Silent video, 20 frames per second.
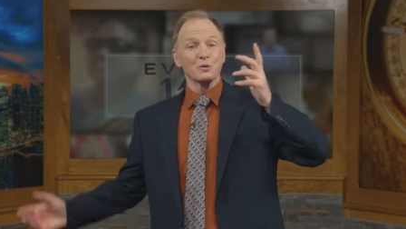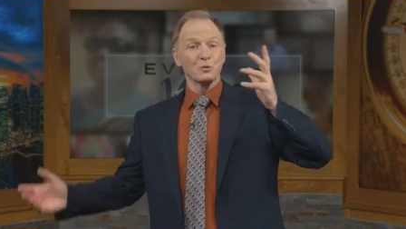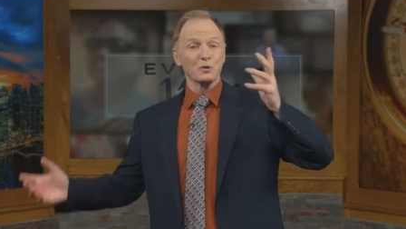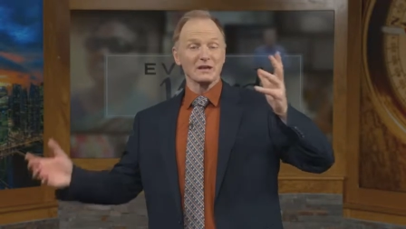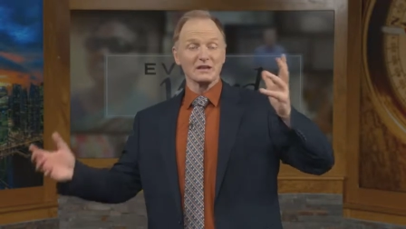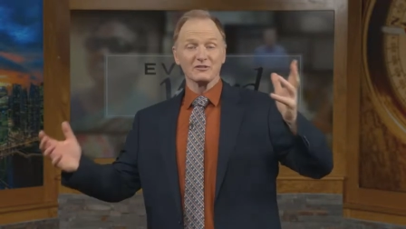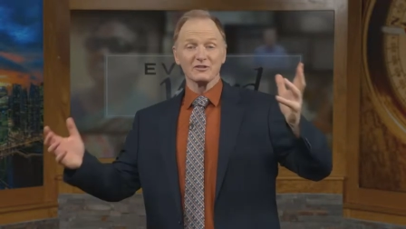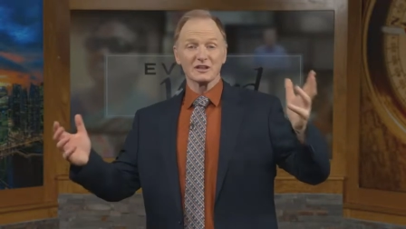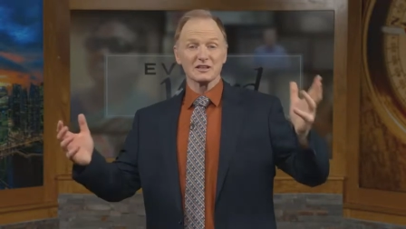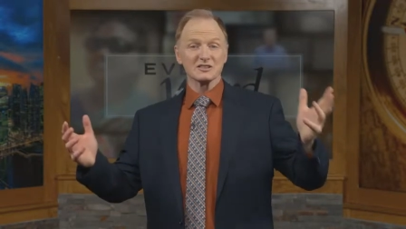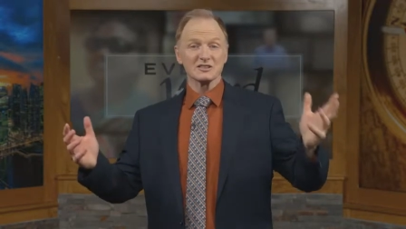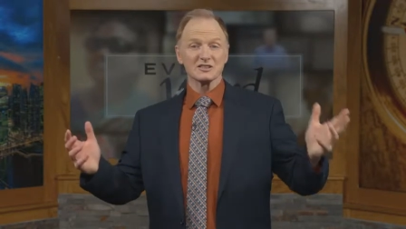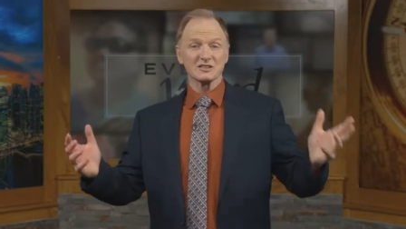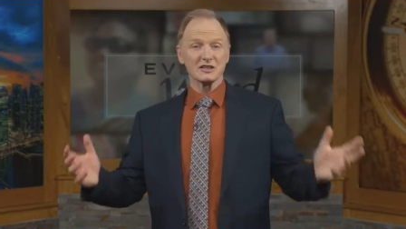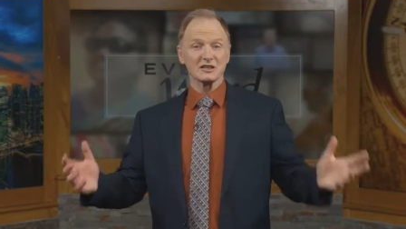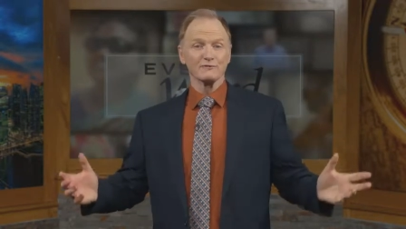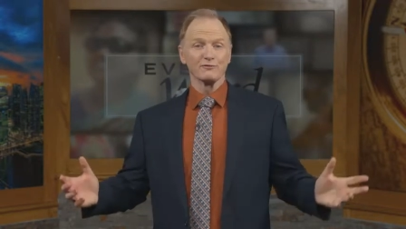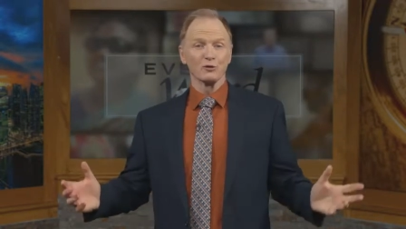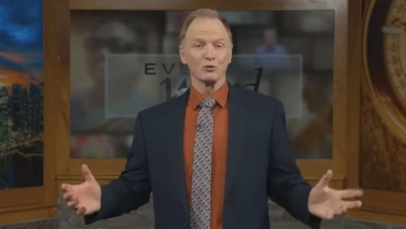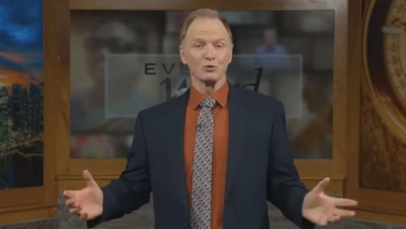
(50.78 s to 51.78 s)
We live in a
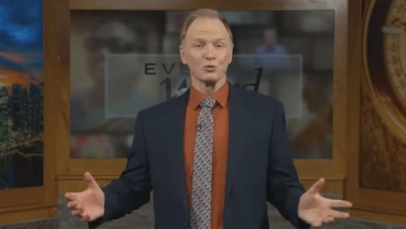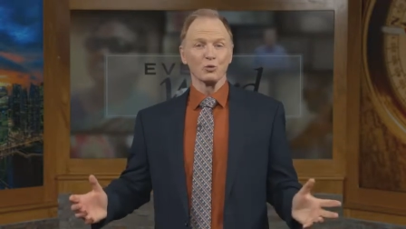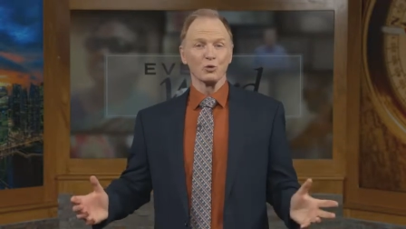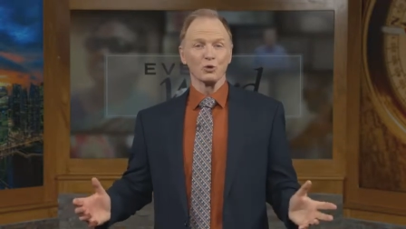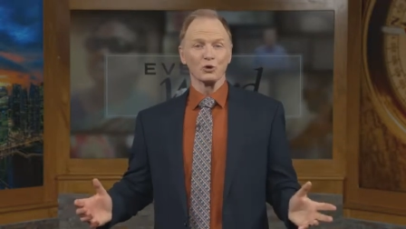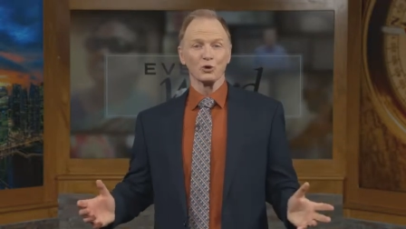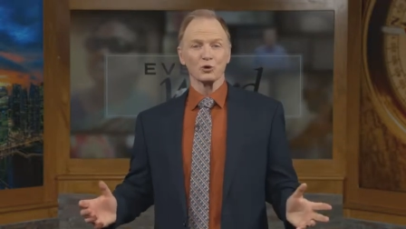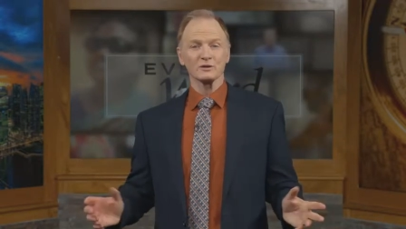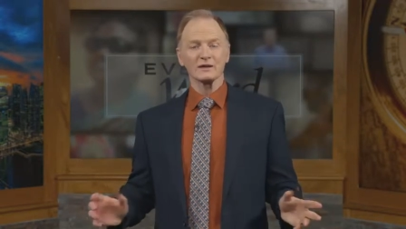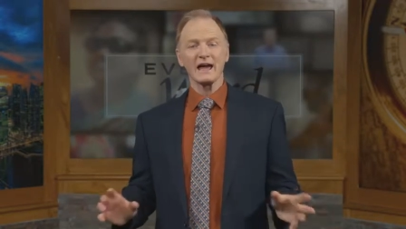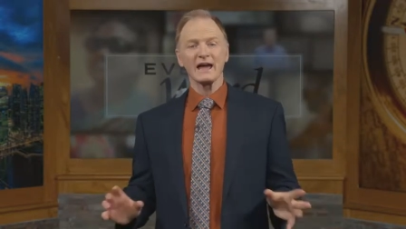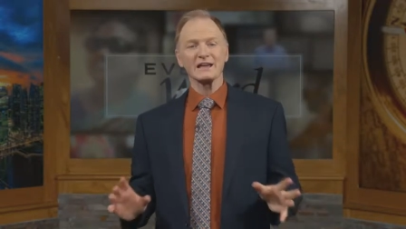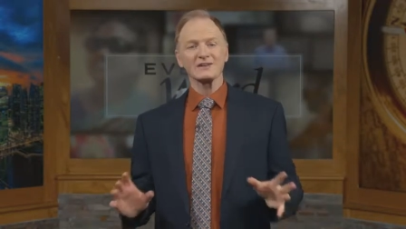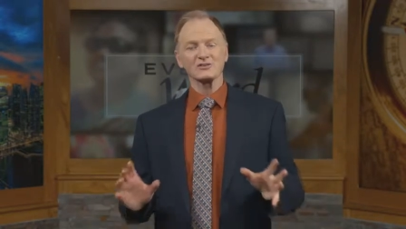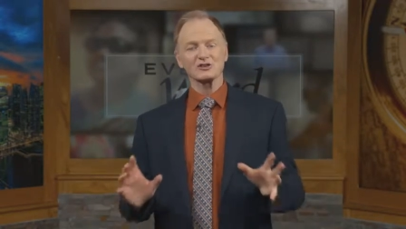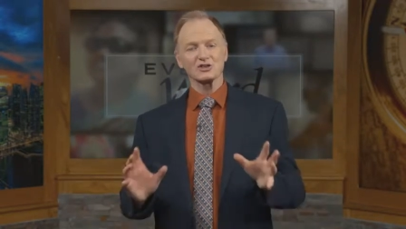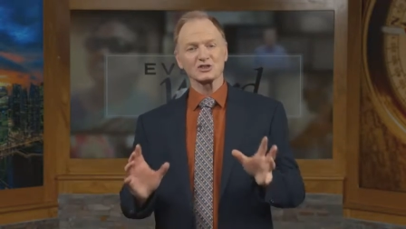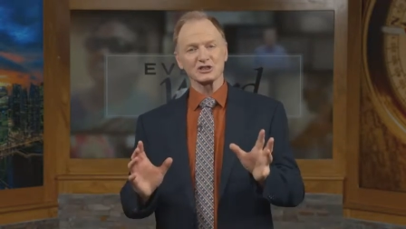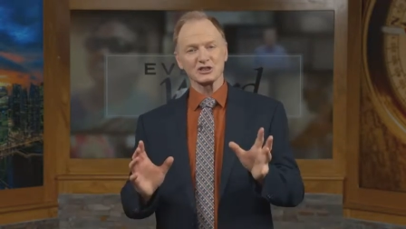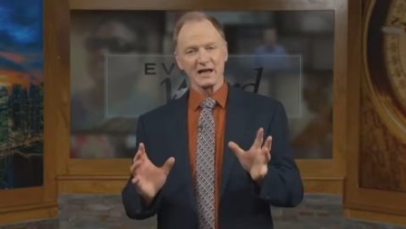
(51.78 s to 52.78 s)
sinful world,
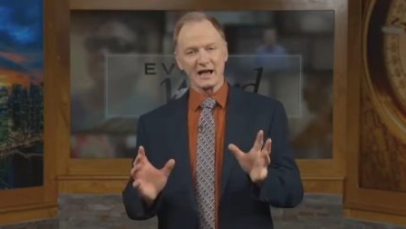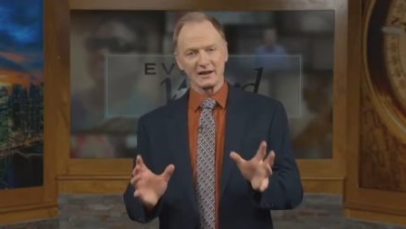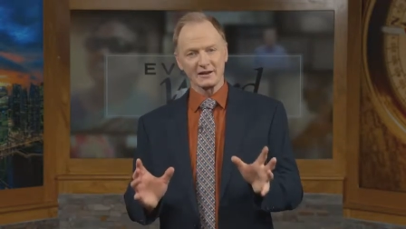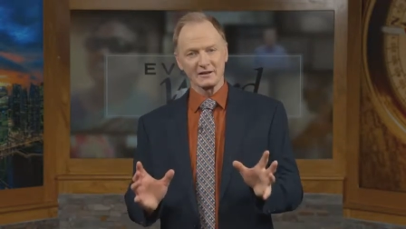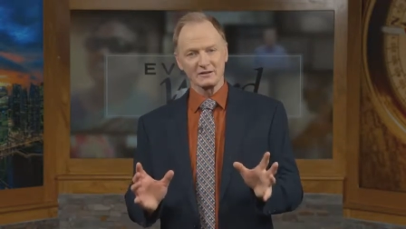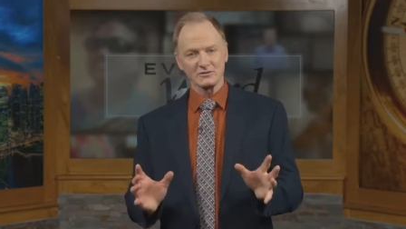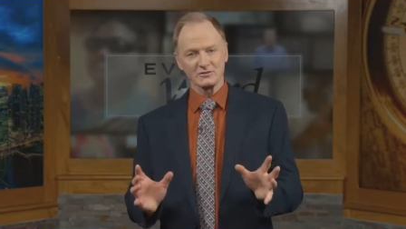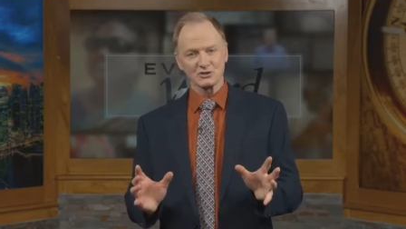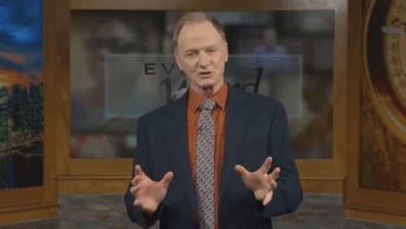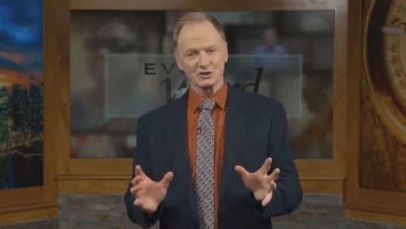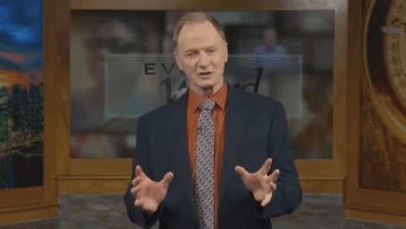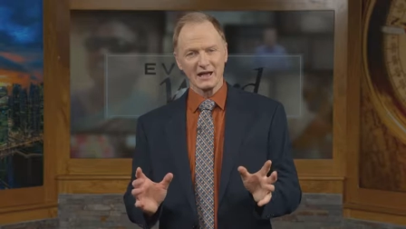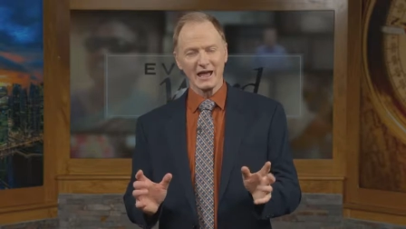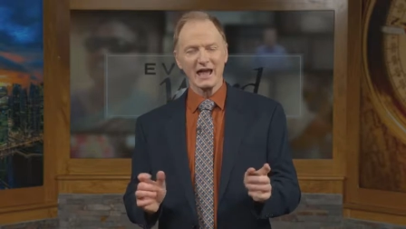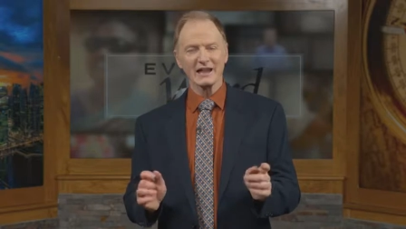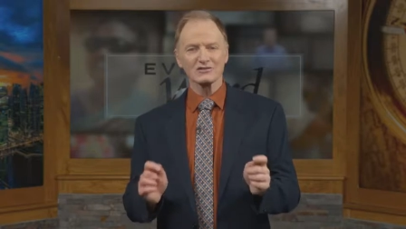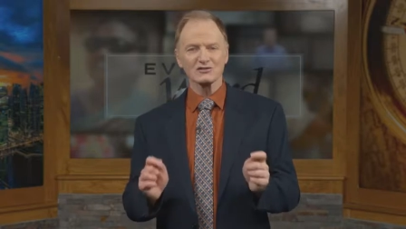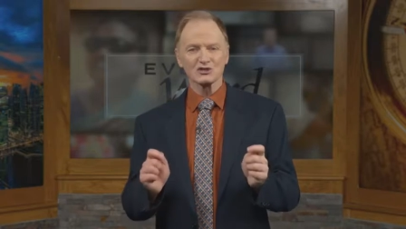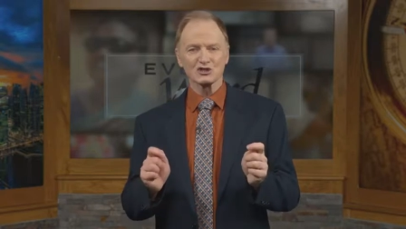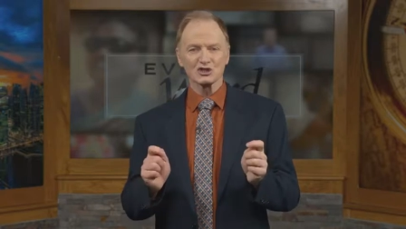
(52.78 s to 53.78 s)
a challenged
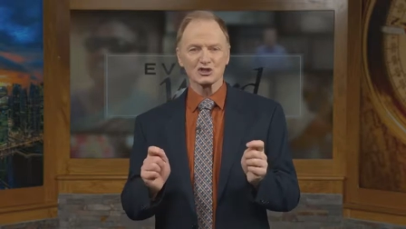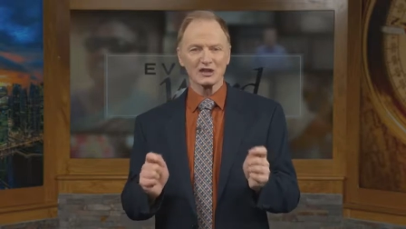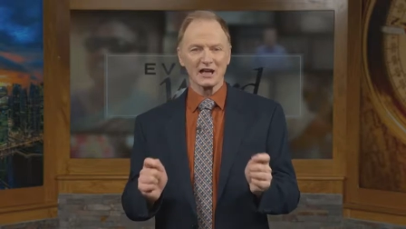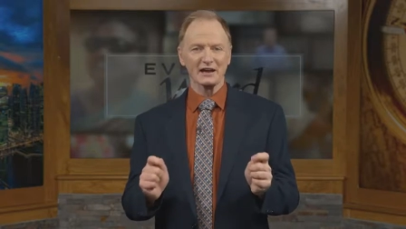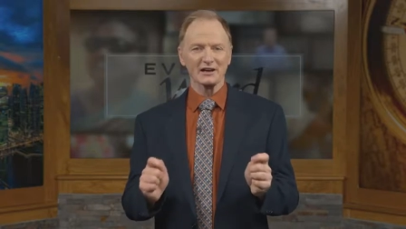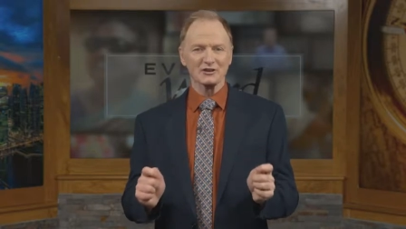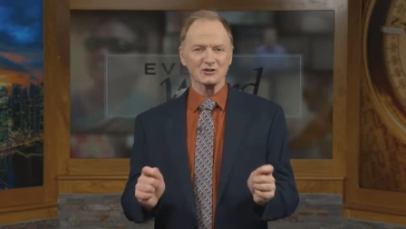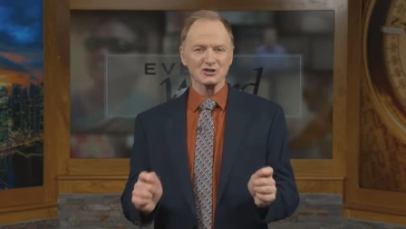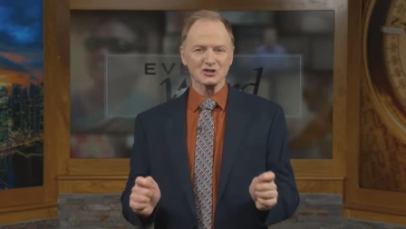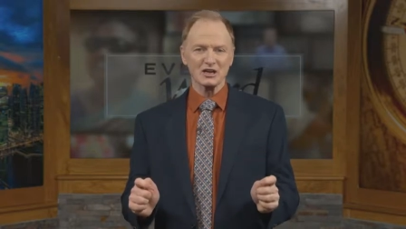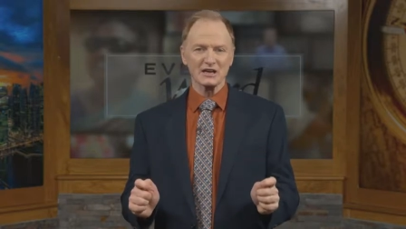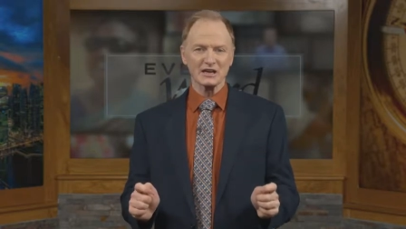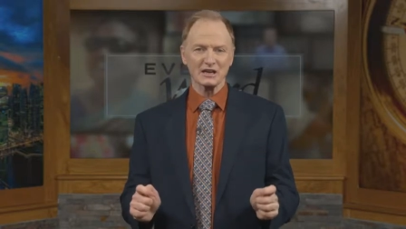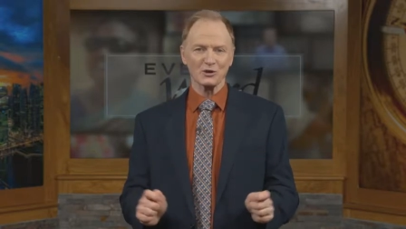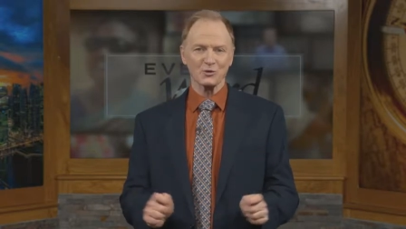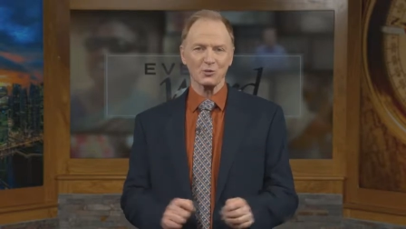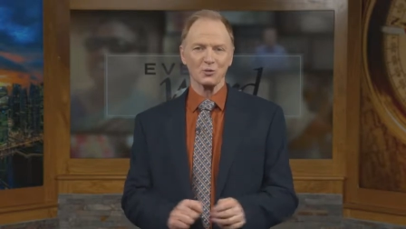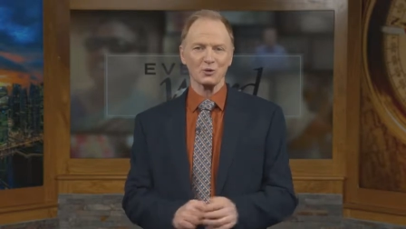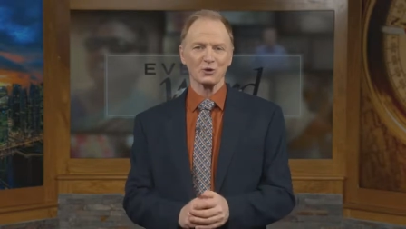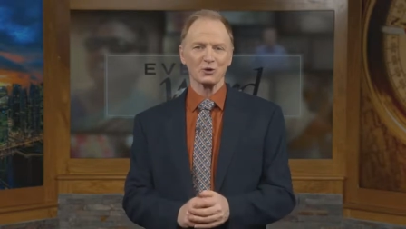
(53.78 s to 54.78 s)
and
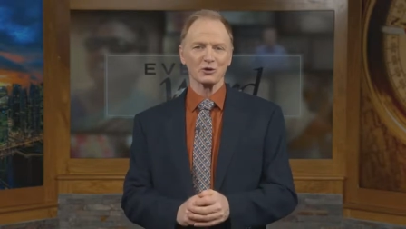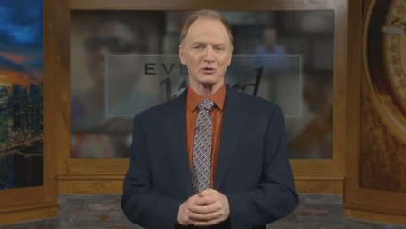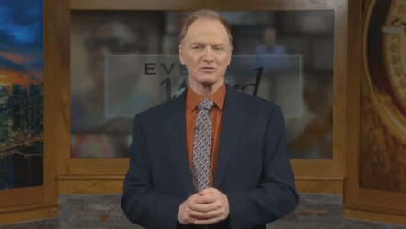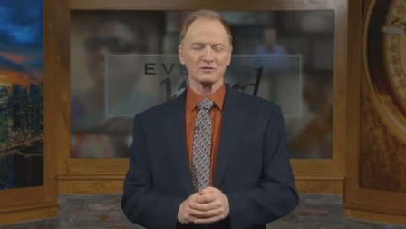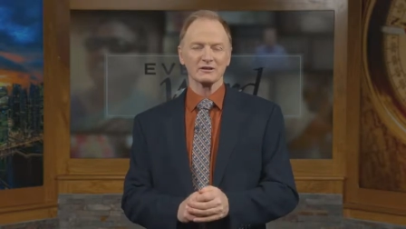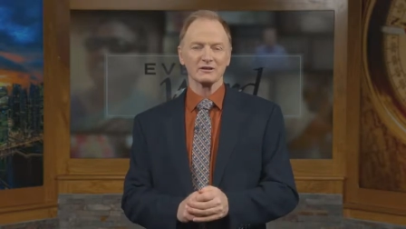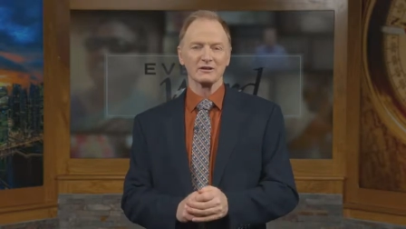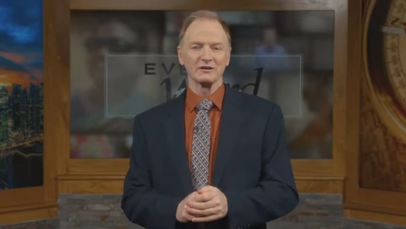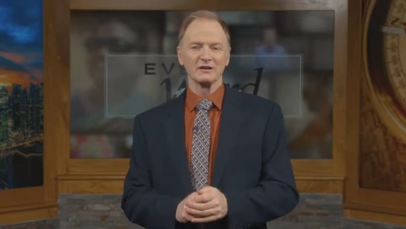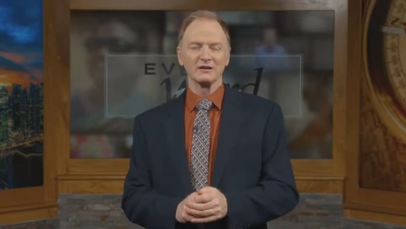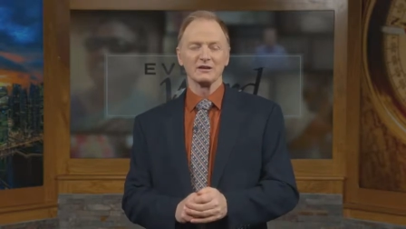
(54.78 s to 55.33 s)
challenging world.